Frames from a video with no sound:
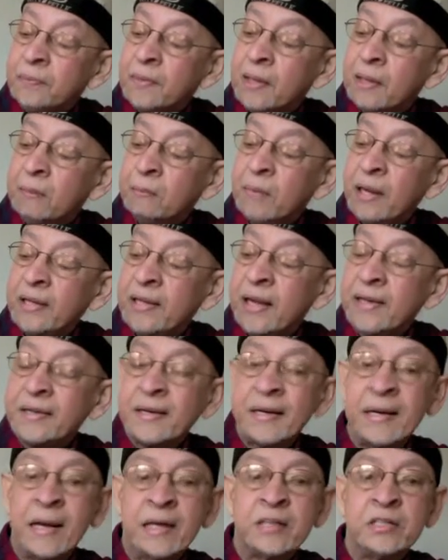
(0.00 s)
by that
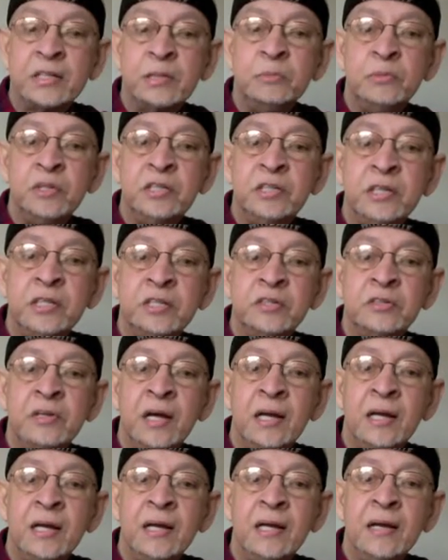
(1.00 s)
connection, which is
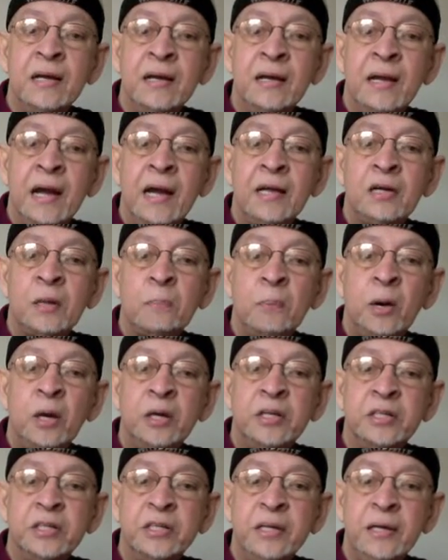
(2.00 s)
really a
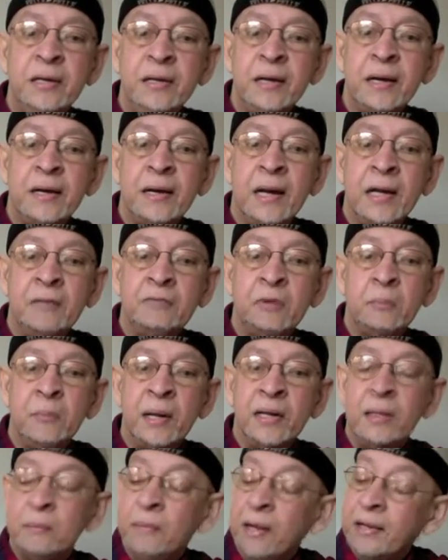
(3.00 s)
topology, a kind of a
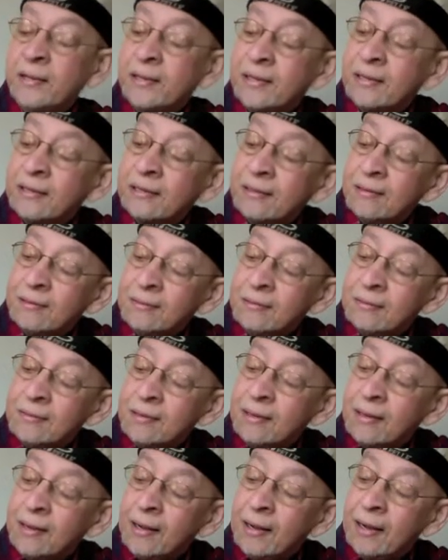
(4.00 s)
mathematical
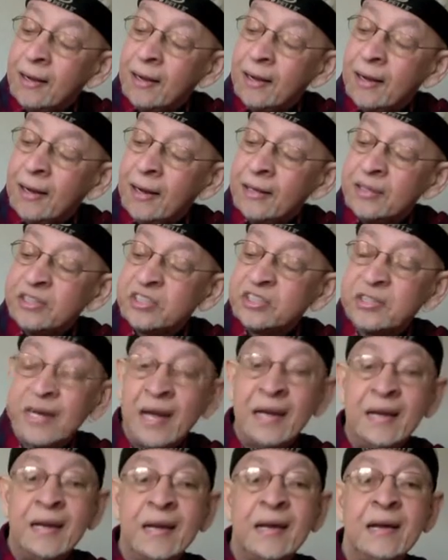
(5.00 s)

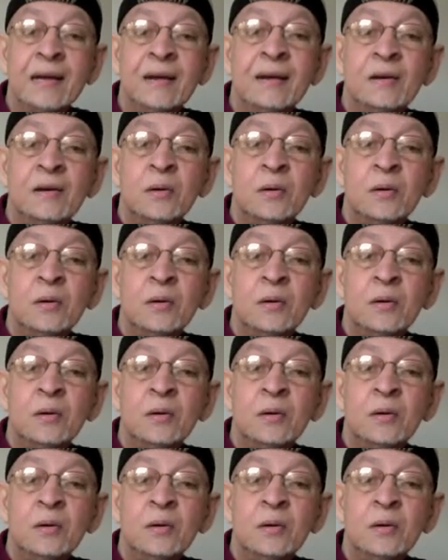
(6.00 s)
understanding